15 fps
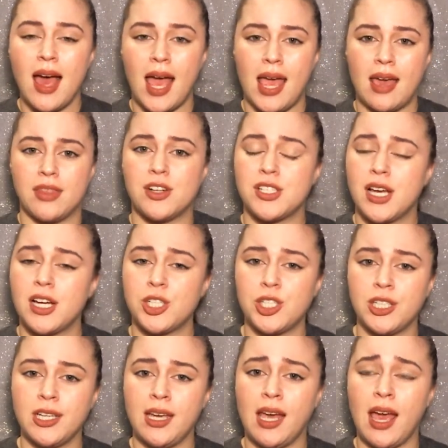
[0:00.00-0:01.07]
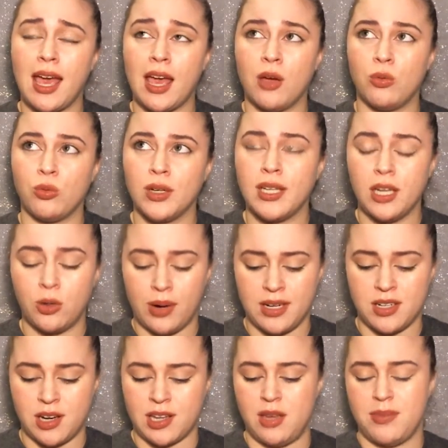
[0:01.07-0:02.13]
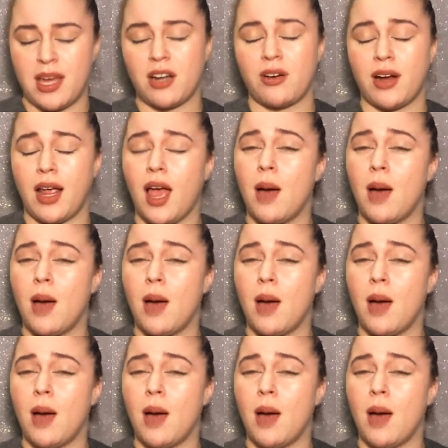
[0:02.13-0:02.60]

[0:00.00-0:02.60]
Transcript: And there's actually a really great documentary